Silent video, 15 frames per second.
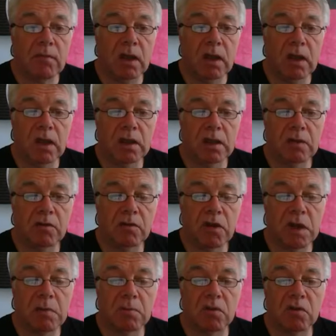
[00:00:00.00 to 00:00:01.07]
The
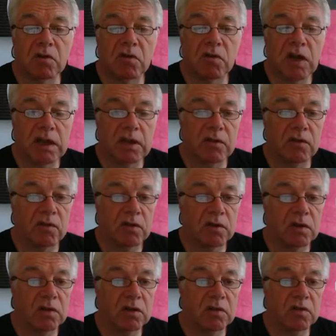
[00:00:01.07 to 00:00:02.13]
statement said
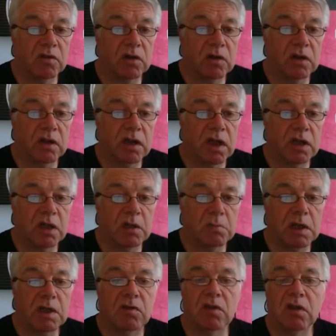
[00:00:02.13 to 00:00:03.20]
that at the end of the
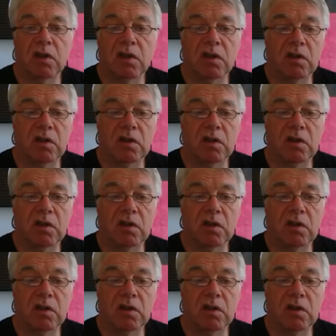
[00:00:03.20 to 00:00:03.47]
meeting,